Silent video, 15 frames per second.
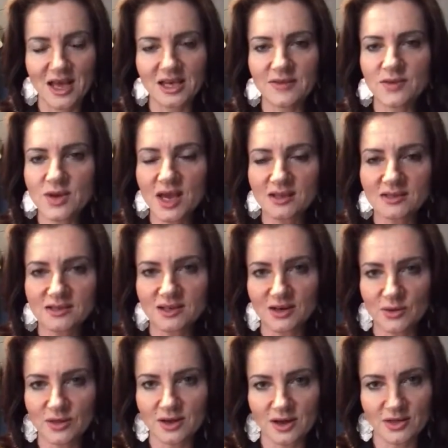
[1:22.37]
And if you get
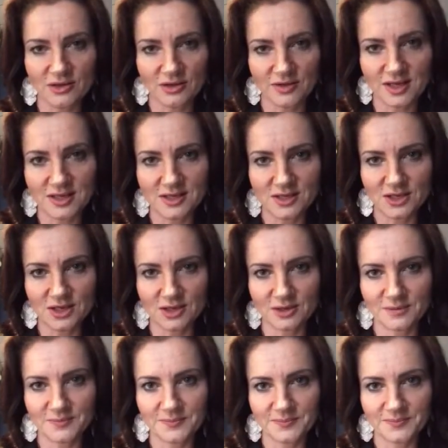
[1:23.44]
stuck with either of these two,
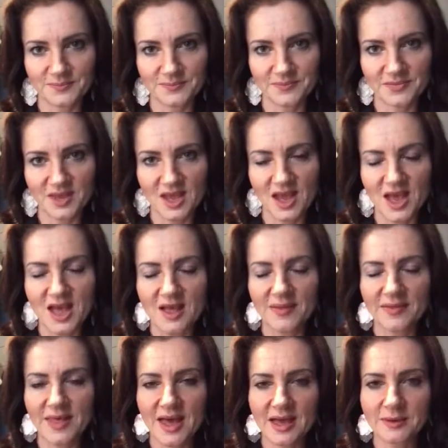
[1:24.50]

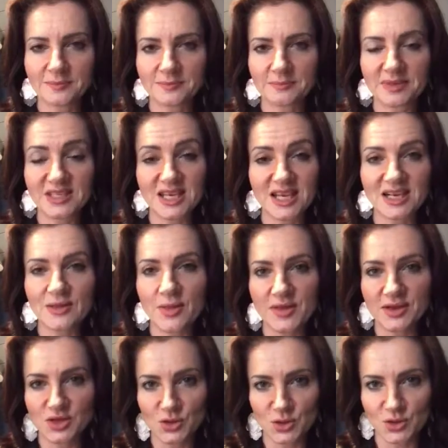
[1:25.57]
then particularly the
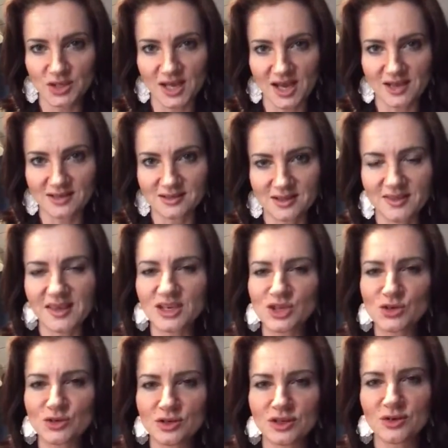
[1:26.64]
things you're good at, the things
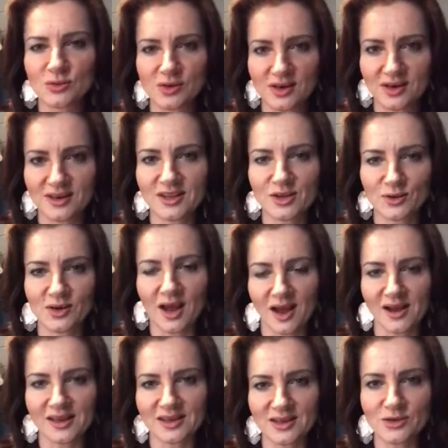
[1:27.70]
you
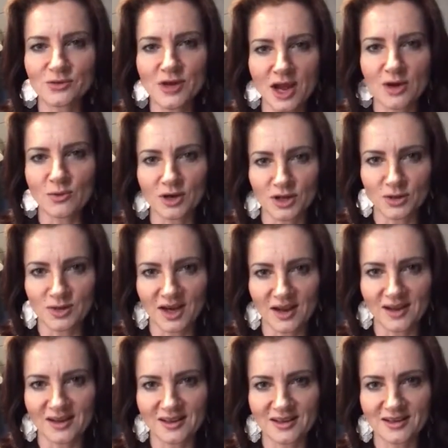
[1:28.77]
like, you know what you
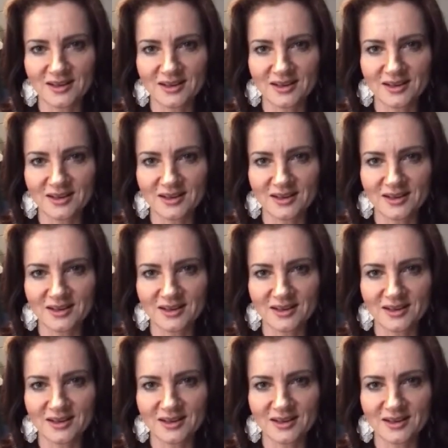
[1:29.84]
like.